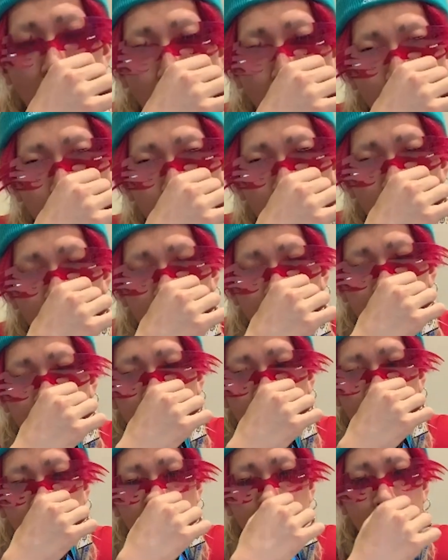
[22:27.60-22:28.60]
was
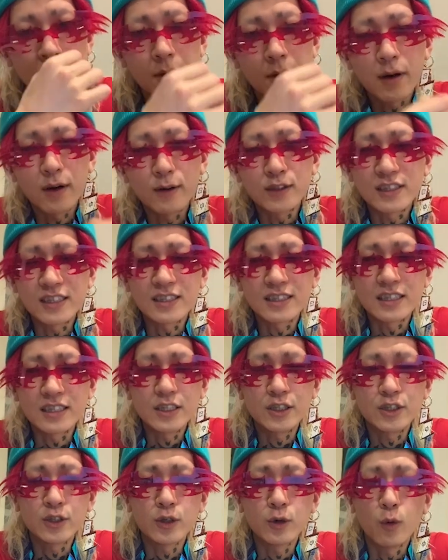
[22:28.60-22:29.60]
thinking about this
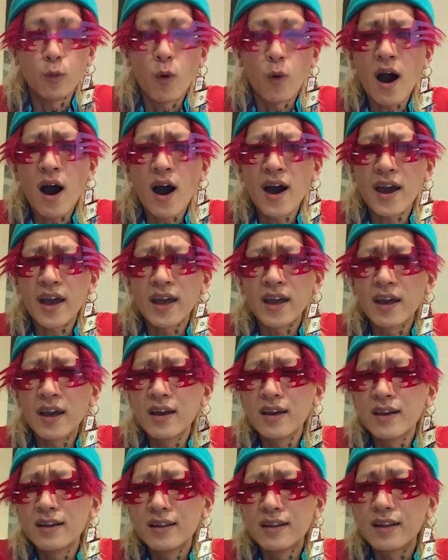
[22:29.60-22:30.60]
issue. Why?
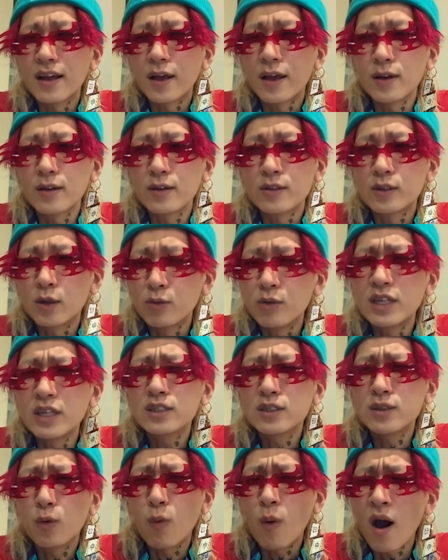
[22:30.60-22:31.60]
Like, the
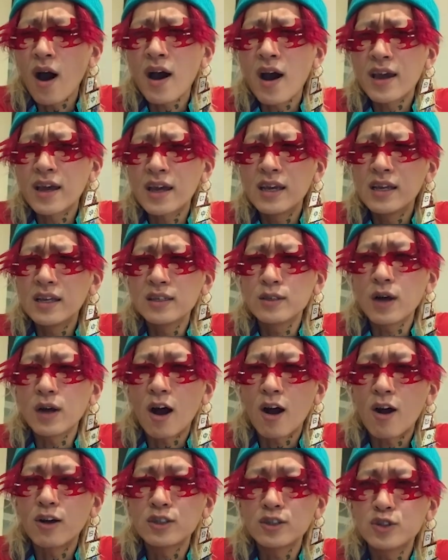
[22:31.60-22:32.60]
reason why
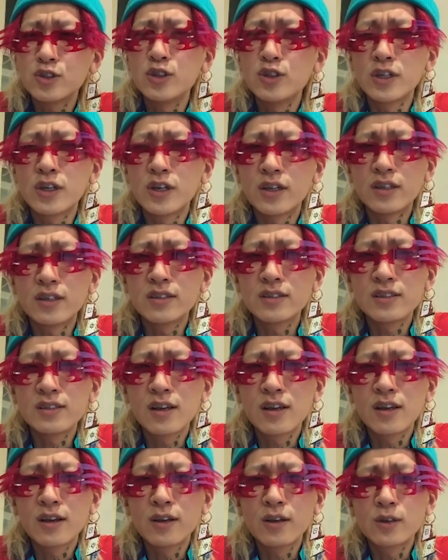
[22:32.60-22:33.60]
our students
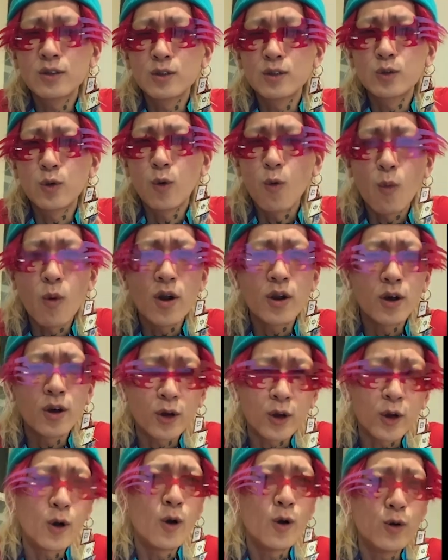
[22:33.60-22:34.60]
don't want
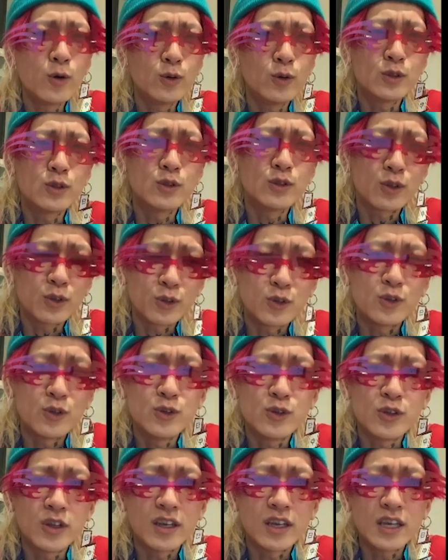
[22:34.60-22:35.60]
to go to
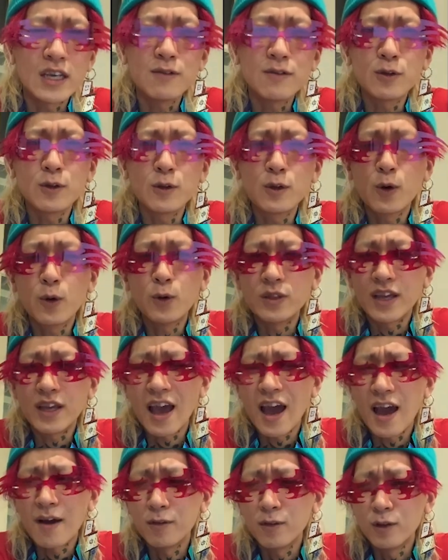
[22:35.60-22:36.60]
uni, even though they
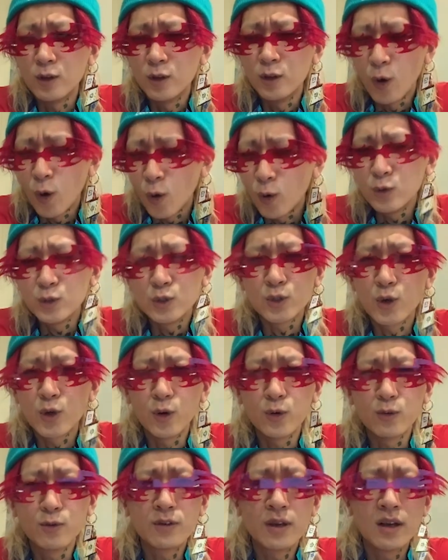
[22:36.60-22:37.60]
have loads
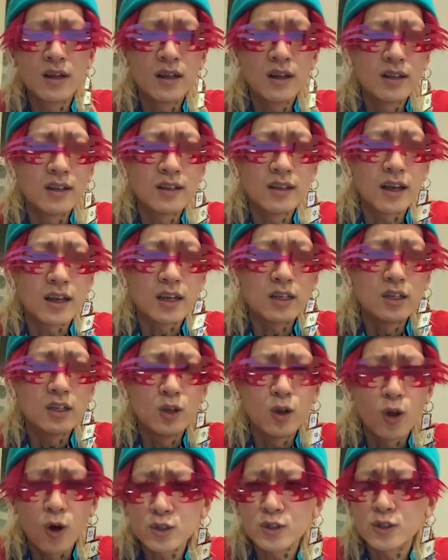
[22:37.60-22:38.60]
of, like,
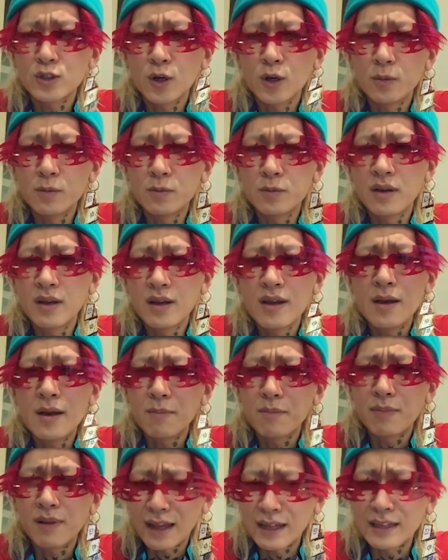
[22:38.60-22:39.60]
lots of,
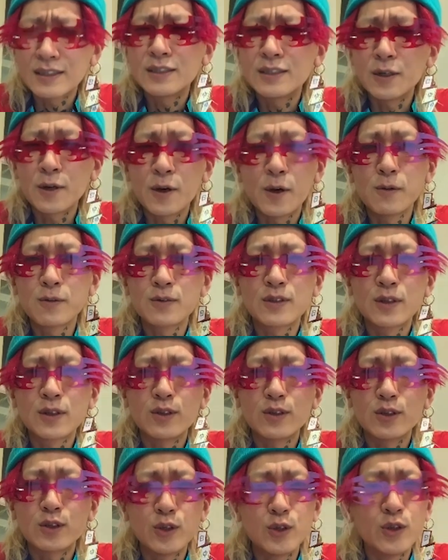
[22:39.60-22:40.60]
plenty of
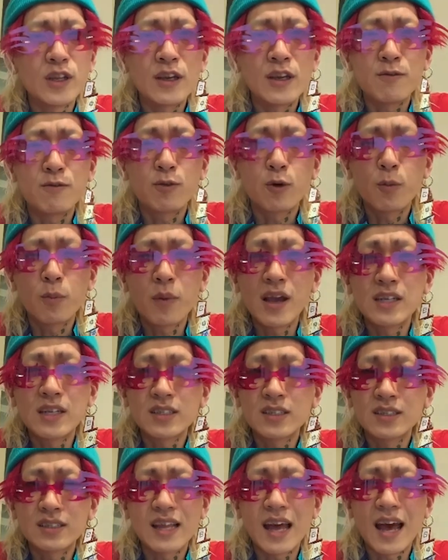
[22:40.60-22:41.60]
the good
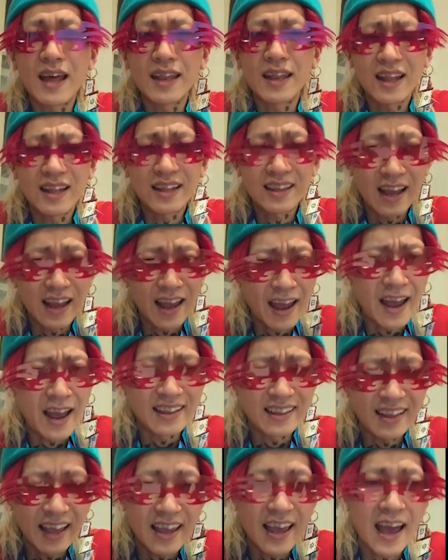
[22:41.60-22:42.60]
information that
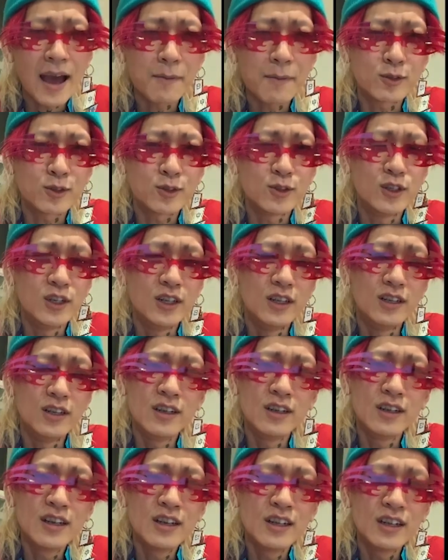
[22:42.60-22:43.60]
they have to
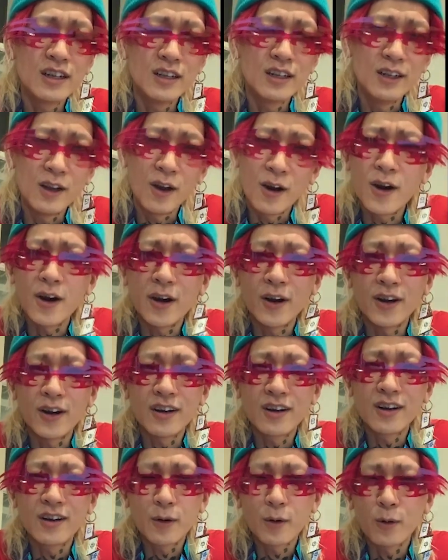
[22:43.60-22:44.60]

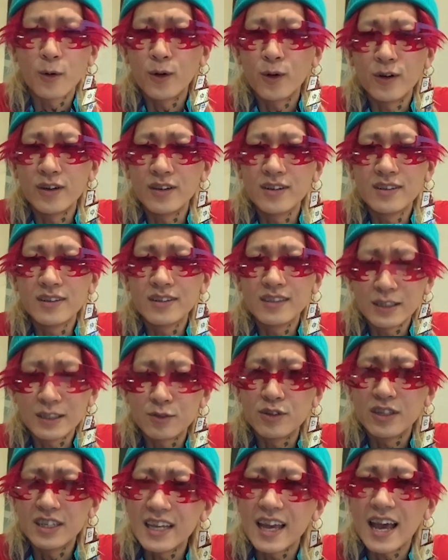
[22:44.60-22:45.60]
learn, or
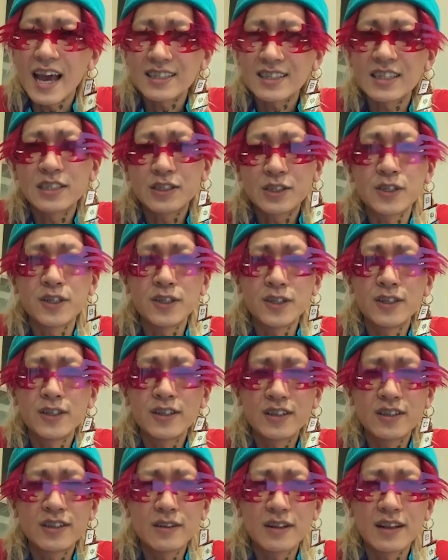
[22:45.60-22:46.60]
it's really essential,
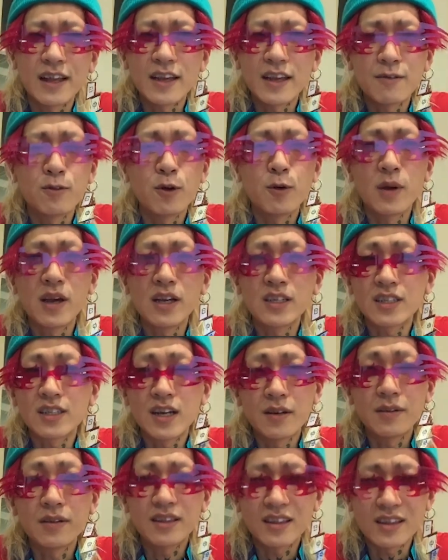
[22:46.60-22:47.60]
like, information,
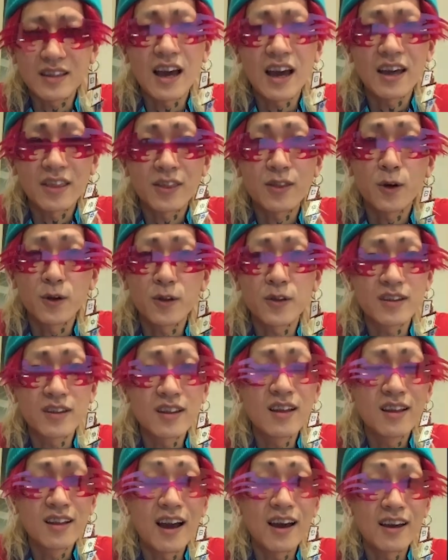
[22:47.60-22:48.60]
I
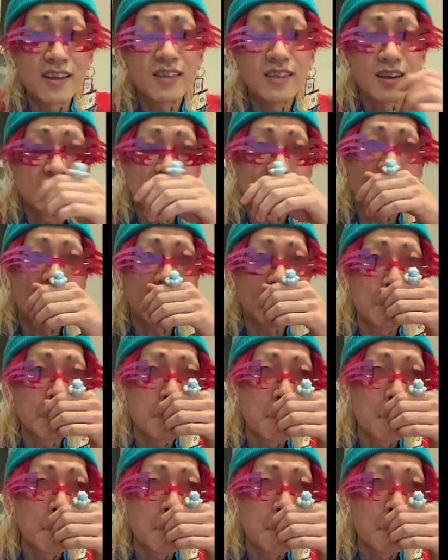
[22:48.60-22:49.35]
think that.